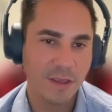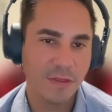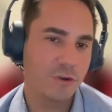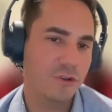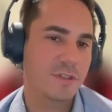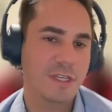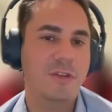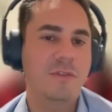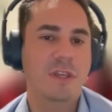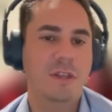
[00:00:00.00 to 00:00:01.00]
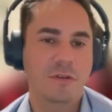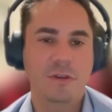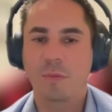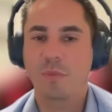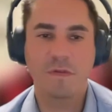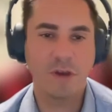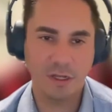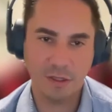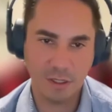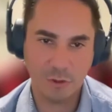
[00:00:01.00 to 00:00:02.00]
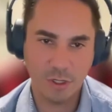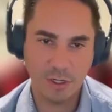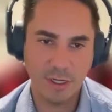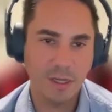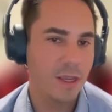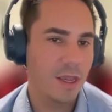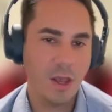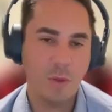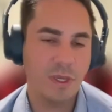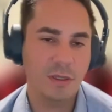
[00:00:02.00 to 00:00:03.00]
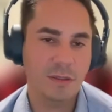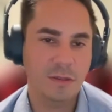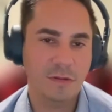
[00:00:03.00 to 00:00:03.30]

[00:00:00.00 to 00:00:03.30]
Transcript: They're just, like you said, they're providing liquidity, helping